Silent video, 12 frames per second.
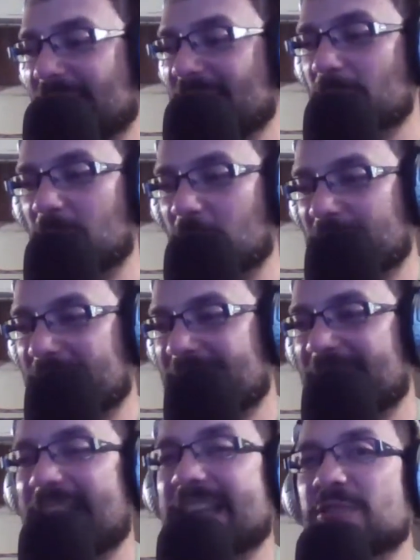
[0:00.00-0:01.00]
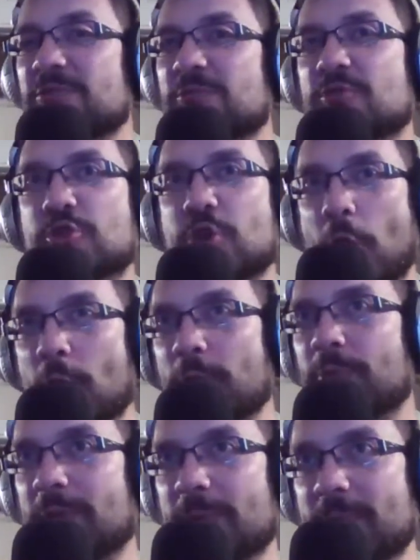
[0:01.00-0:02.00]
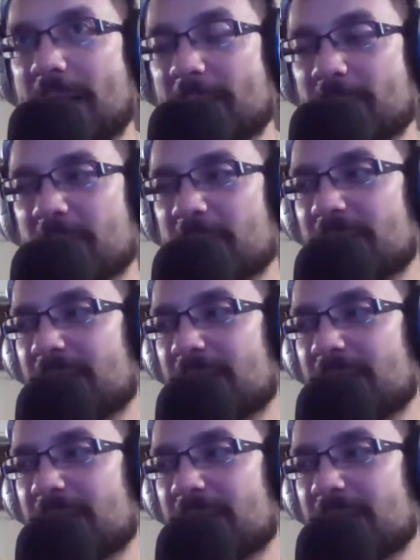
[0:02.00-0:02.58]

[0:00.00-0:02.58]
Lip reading: morning and you don't remember